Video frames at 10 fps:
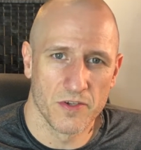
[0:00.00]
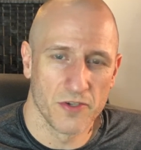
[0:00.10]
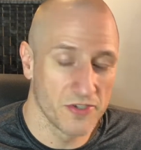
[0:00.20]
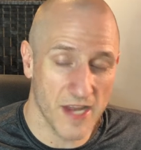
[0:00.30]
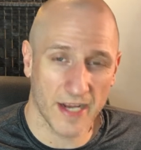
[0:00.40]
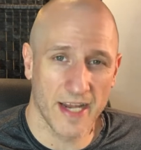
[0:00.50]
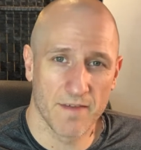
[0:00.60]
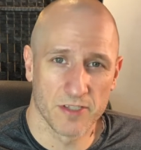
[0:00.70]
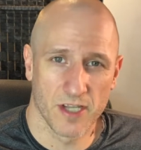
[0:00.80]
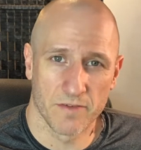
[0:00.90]
you're just not going to
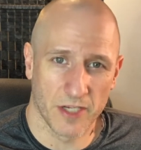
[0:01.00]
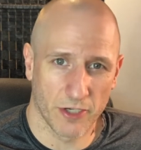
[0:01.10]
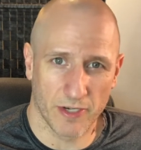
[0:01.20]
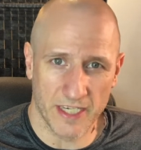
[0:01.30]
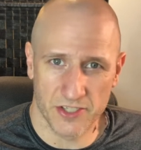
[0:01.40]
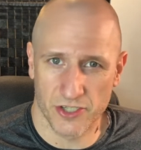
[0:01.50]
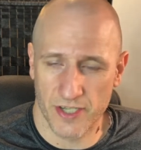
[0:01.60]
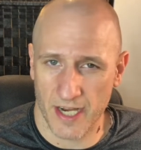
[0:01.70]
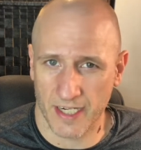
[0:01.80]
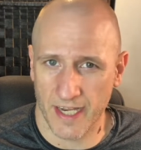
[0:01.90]
have a ton of ingredients. You're
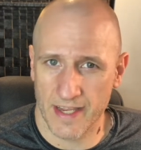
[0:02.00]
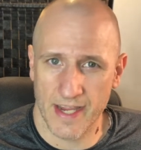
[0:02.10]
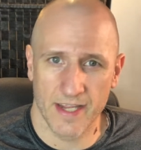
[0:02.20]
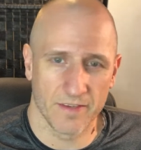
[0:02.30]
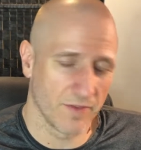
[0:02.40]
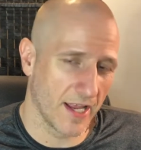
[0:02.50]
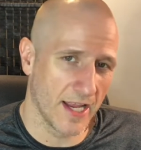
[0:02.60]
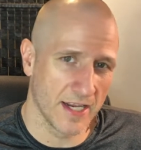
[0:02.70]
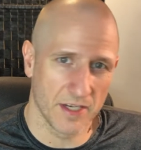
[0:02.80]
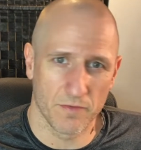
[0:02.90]
not going to have
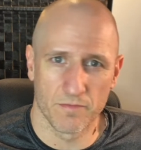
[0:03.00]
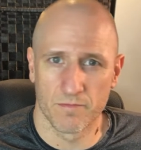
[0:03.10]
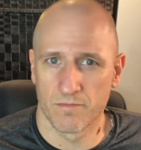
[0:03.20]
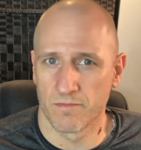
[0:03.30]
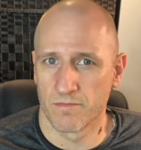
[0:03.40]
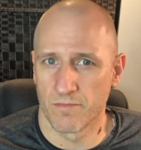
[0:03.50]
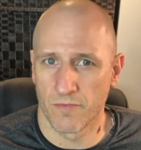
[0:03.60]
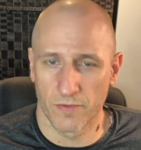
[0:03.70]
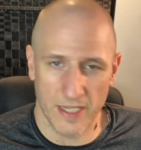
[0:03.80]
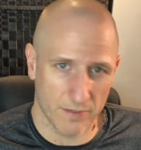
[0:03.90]
added
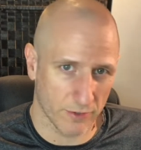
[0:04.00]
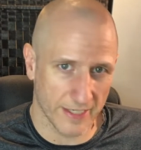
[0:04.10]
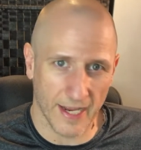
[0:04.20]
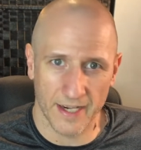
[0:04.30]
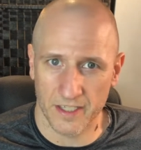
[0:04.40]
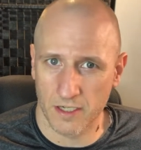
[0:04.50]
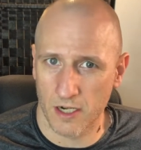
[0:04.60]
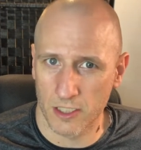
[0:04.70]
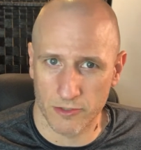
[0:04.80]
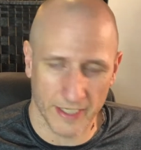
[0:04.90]
flavoring, added
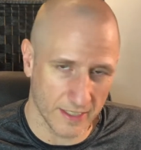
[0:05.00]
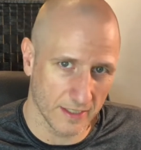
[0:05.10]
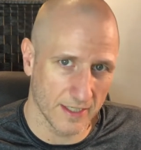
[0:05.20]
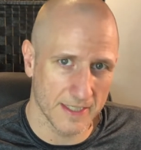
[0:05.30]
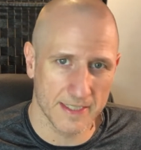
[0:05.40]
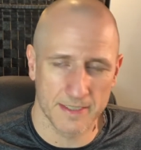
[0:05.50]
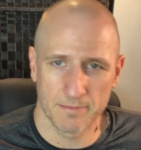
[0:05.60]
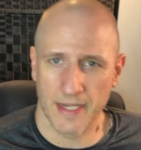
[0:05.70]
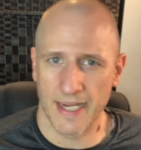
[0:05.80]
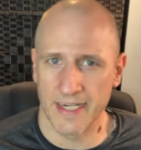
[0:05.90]
coloring,
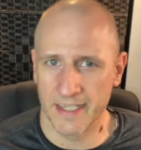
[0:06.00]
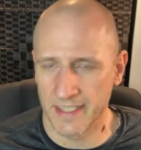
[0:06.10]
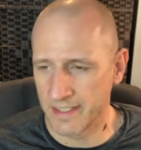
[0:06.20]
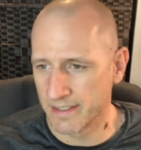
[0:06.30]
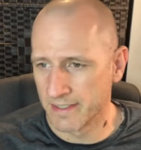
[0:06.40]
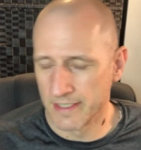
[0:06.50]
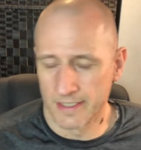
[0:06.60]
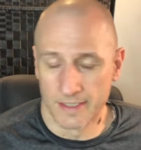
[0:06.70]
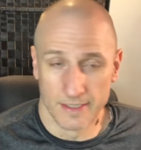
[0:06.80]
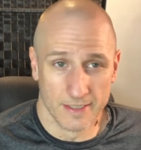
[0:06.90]
added
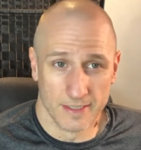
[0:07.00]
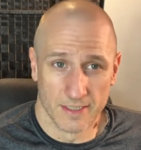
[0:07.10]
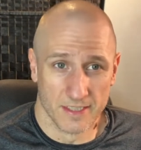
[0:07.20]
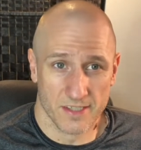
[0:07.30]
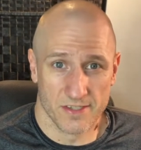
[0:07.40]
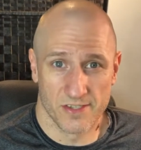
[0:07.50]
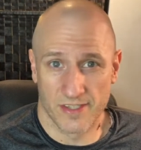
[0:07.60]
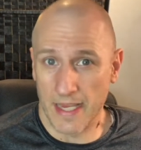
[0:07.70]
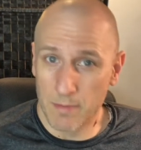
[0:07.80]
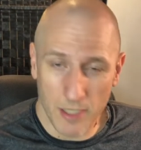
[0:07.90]

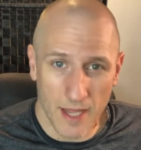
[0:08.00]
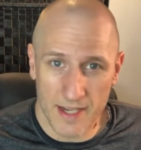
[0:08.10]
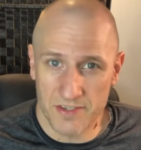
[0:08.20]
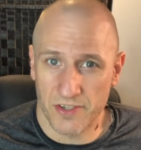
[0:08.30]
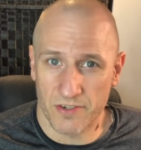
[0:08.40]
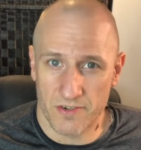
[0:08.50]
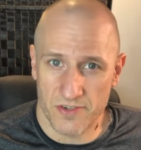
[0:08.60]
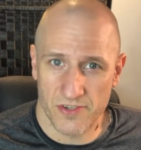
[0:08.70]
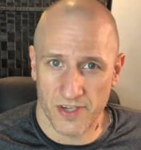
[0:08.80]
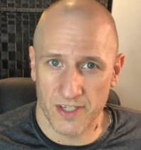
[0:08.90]

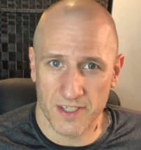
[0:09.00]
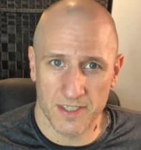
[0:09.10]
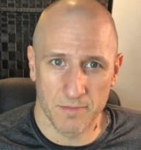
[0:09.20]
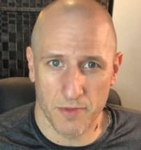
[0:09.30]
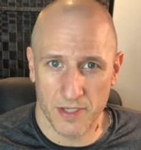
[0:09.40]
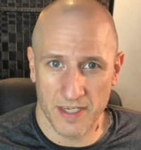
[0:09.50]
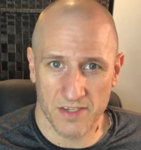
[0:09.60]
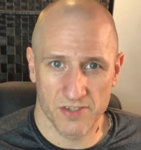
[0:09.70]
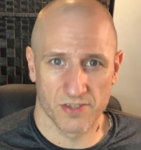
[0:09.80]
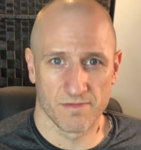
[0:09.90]
stabilizers,
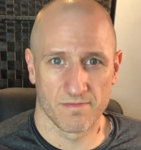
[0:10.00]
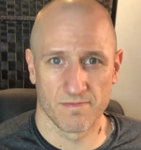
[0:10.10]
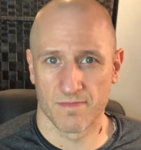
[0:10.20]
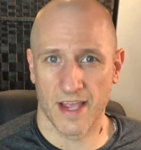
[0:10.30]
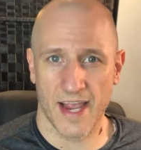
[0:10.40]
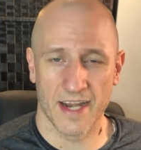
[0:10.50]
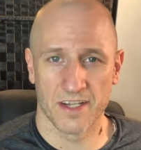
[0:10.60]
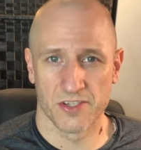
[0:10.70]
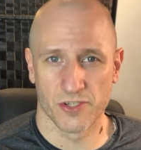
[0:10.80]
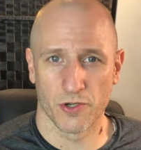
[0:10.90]
things
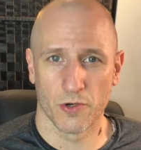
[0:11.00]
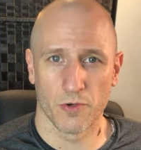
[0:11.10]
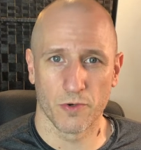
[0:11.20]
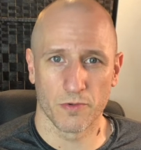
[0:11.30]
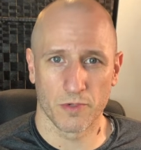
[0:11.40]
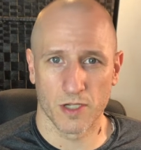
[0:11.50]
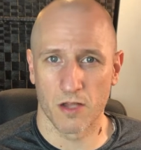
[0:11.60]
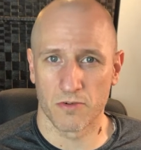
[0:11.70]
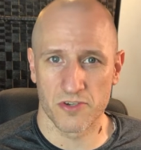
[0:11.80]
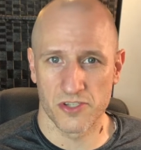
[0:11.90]
added so
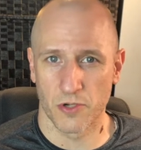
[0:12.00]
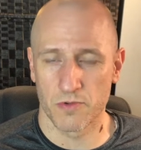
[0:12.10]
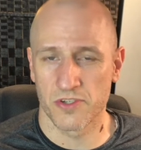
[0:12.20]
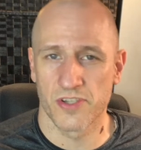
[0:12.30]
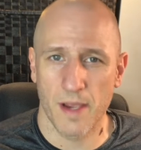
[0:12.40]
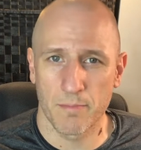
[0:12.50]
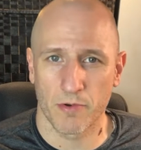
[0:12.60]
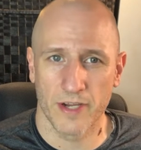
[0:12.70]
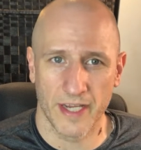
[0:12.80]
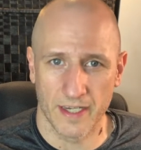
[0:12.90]
colors don't
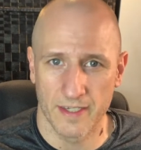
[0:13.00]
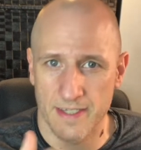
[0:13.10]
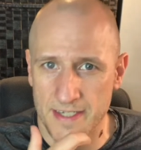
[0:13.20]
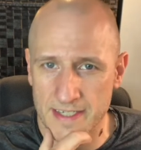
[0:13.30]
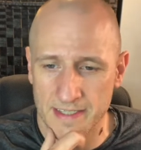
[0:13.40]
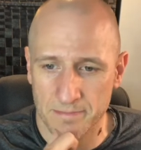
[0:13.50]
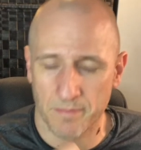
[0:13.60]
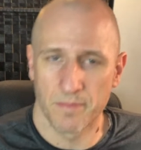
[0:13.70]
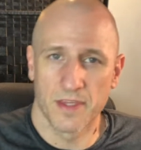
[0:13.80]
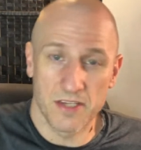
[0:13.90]
separate,
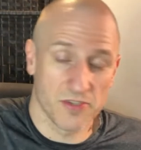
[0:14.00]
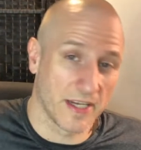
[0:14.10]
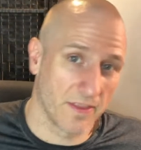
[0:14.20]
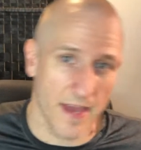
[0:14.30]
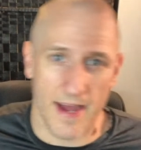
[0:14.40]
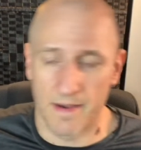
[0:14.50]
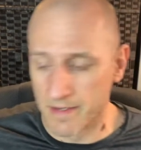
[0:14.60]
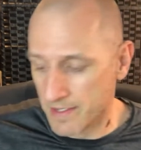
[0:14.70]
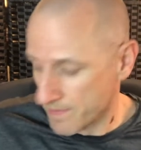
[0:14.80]
things like that.